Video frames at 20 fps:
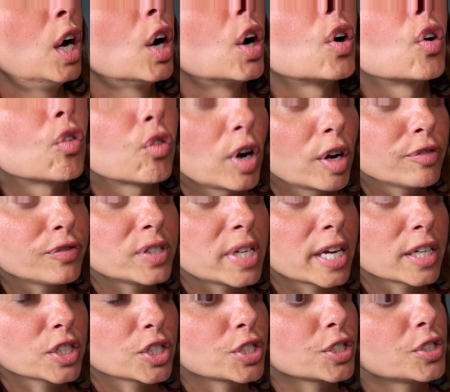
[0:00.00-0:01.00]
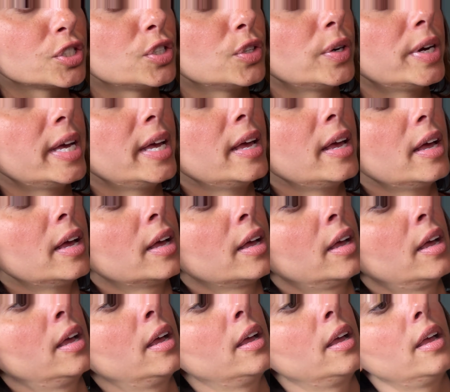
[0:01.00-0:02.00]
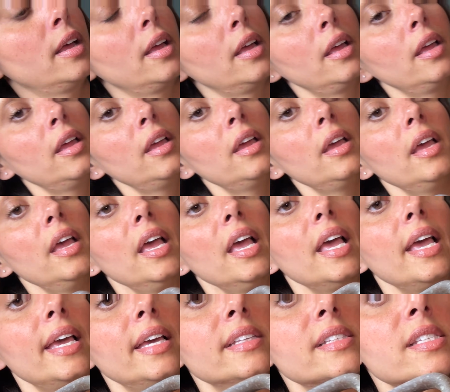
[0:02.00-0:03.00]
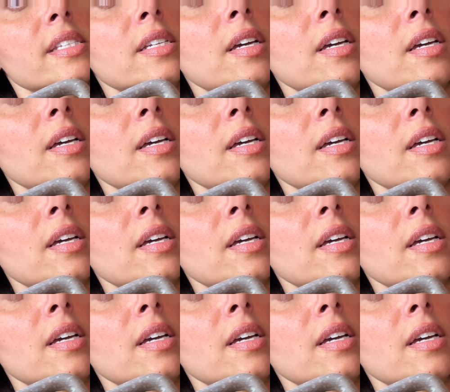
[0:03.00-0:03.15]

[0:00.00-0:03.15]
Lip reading: rough texture to it. It's